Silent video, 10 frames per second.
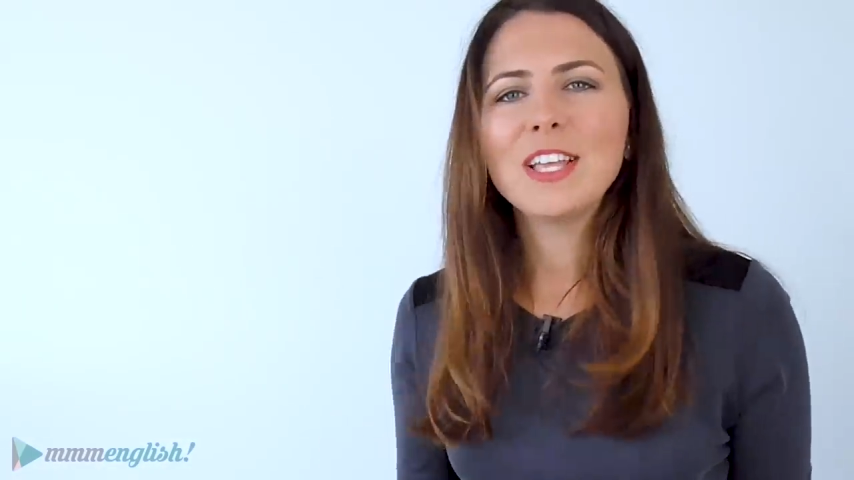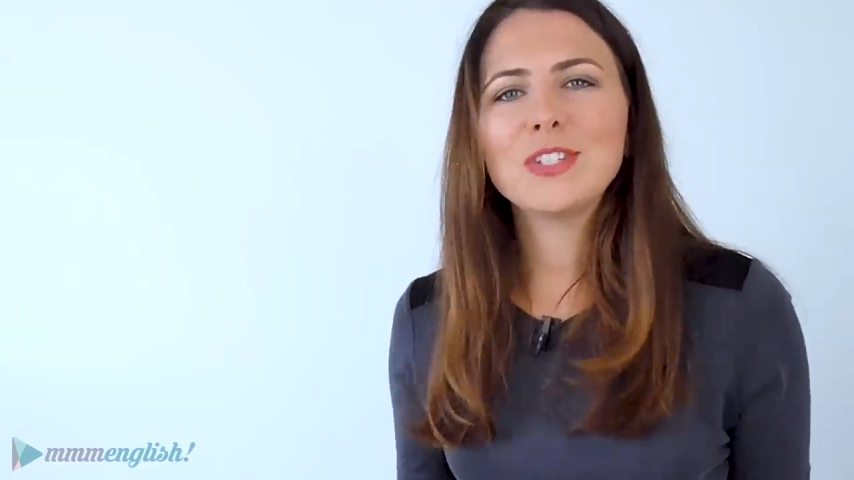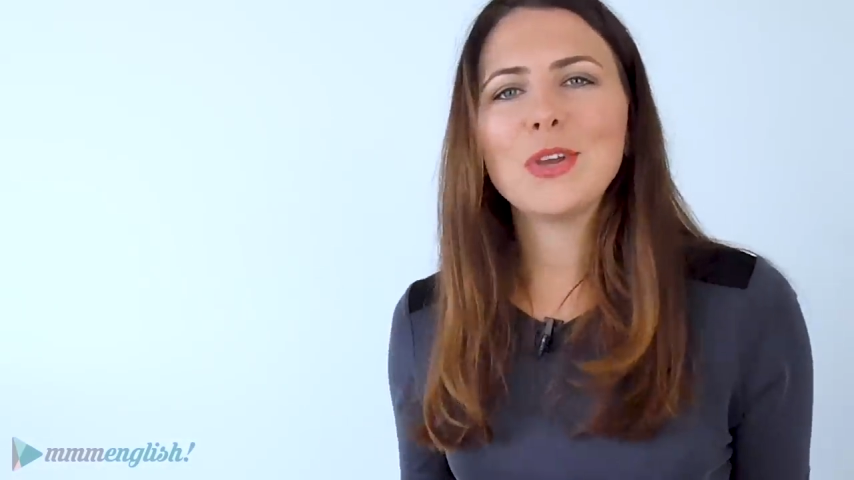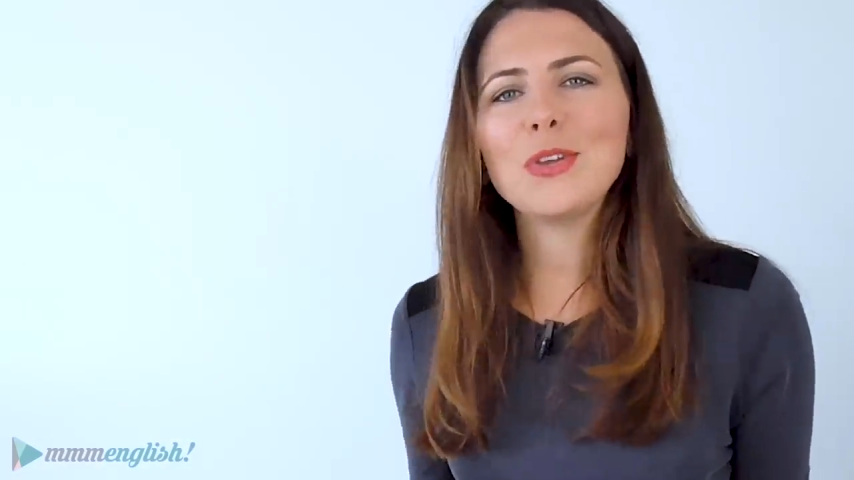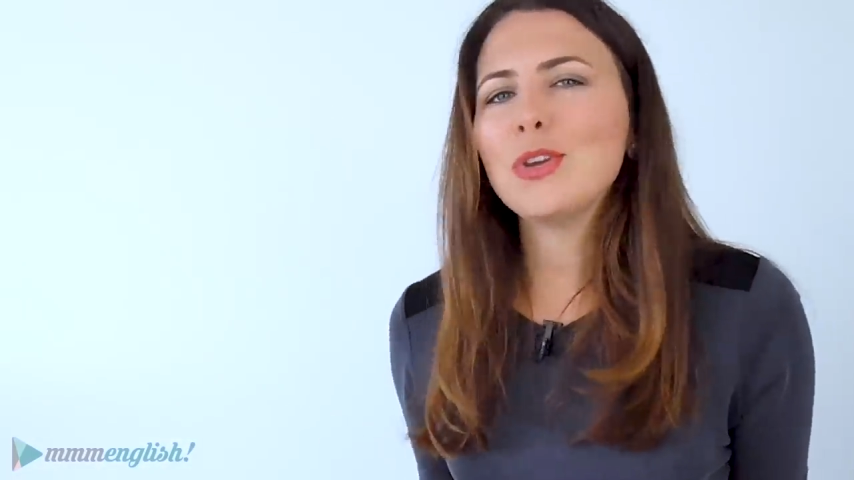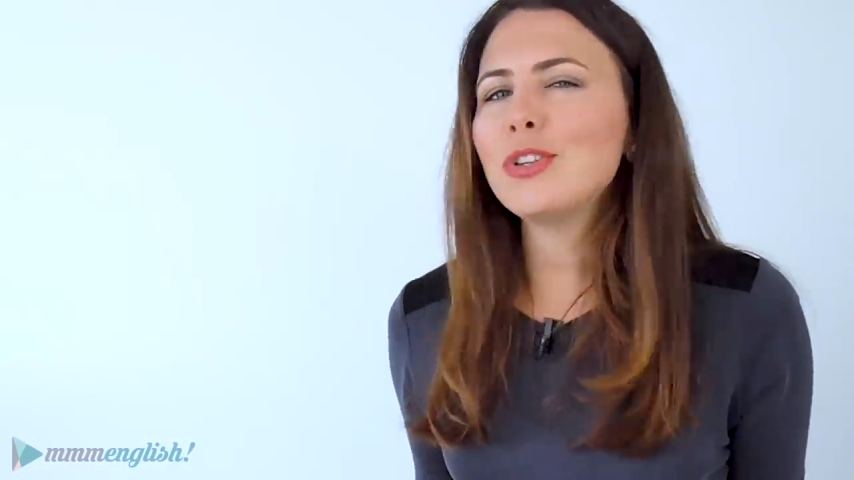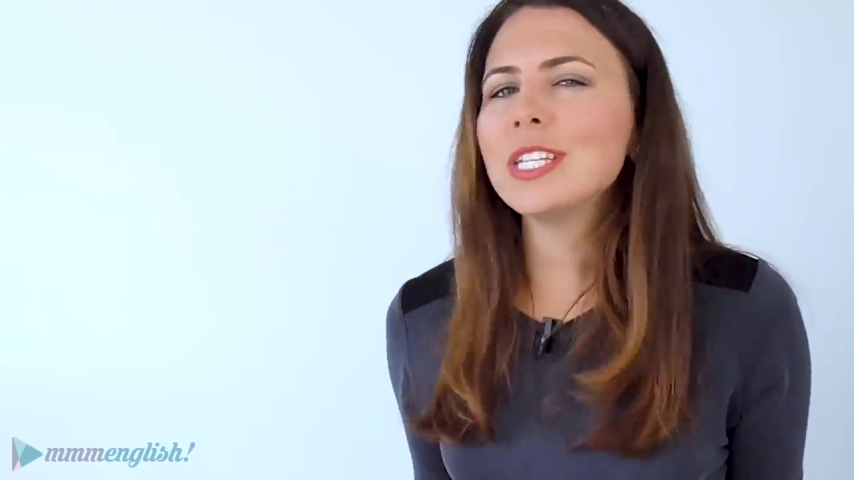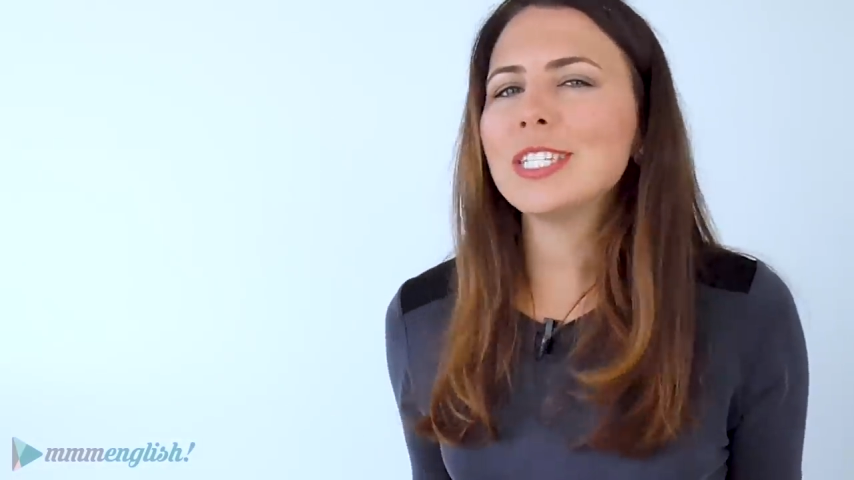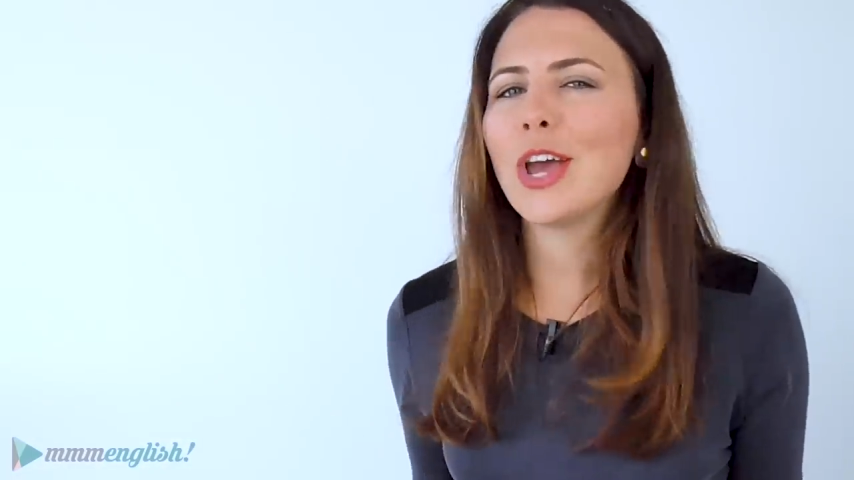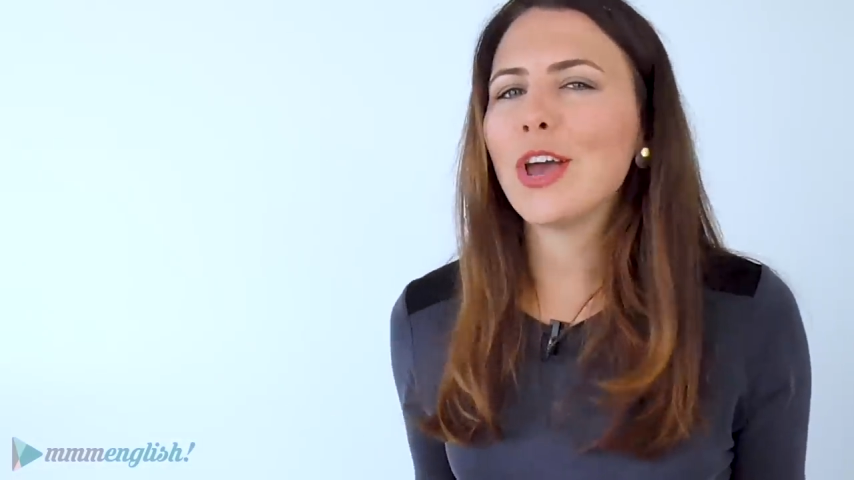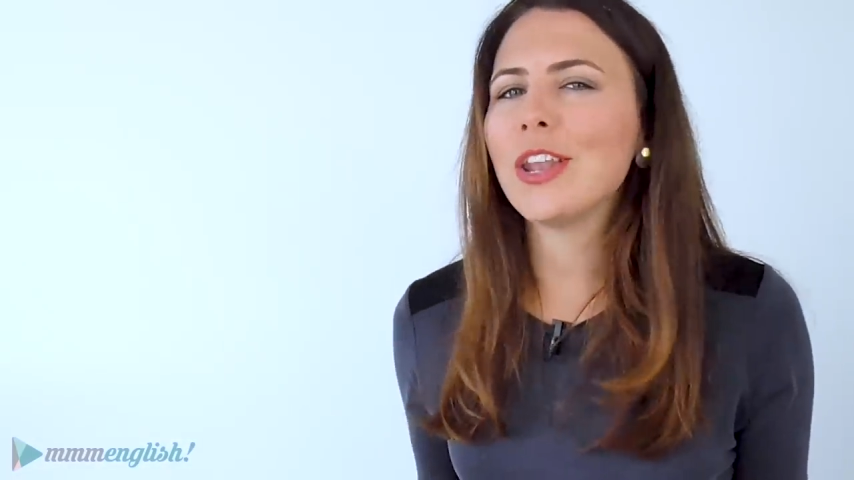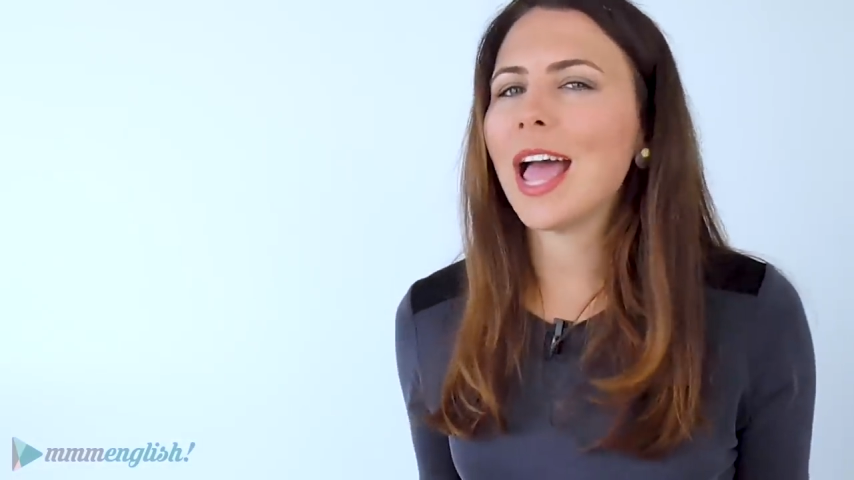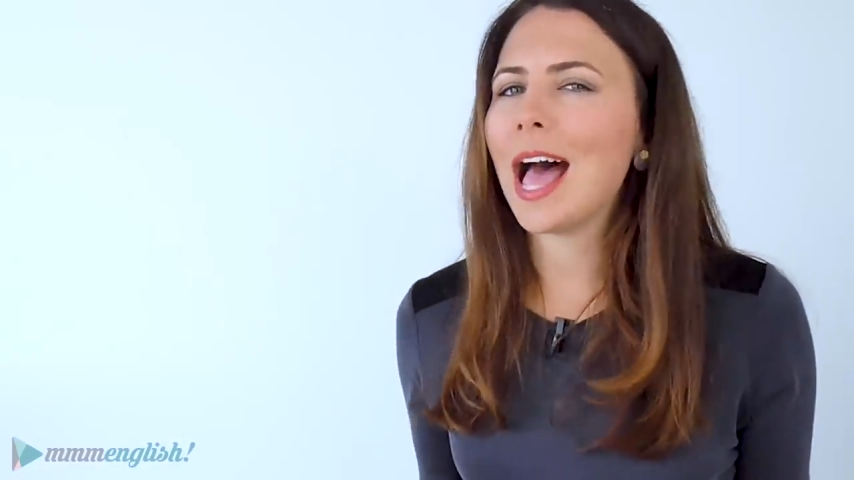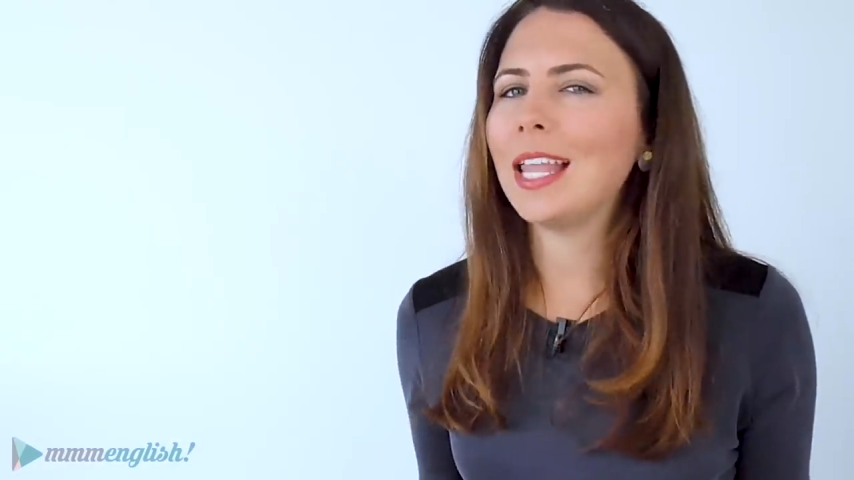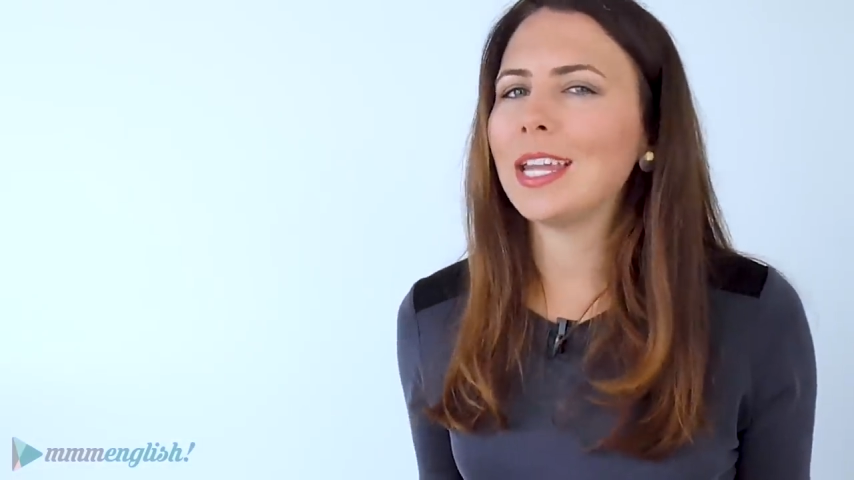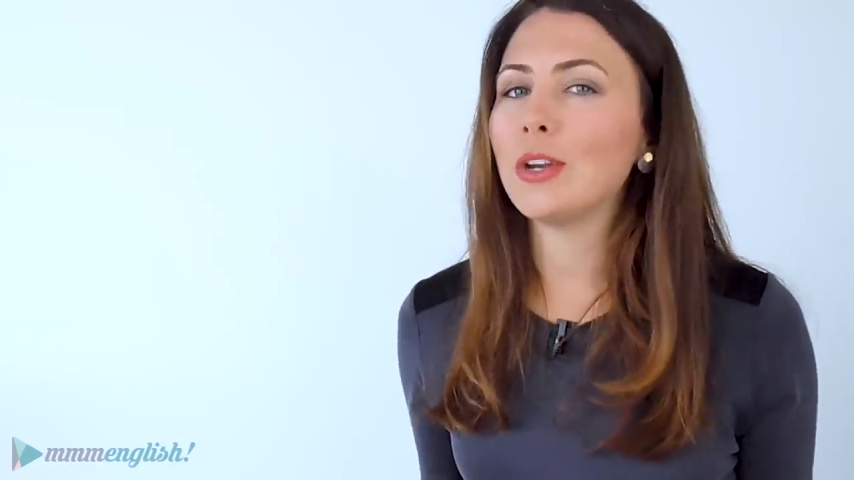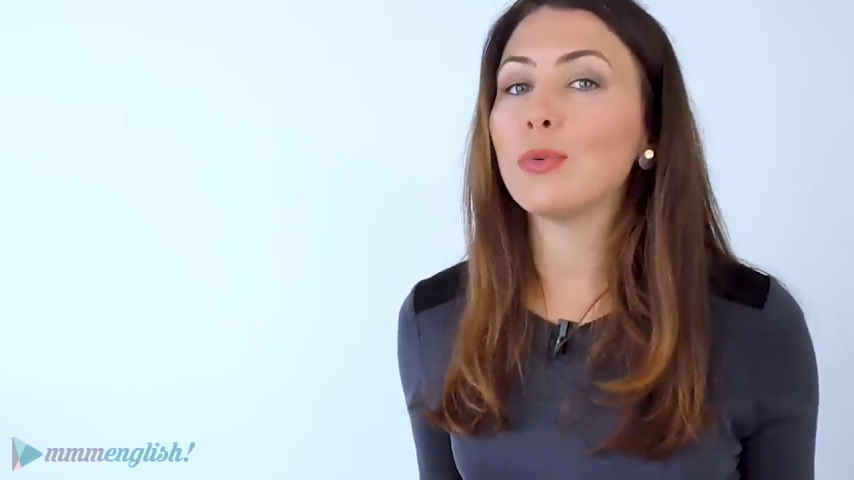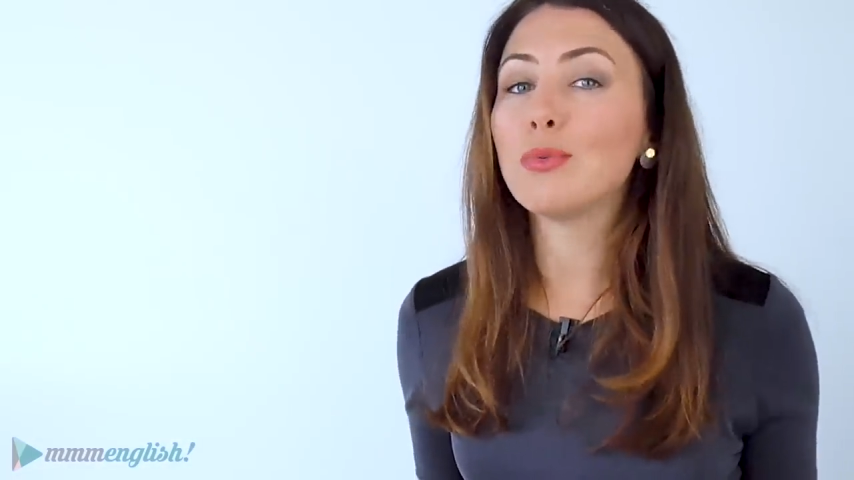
So you just heard Alan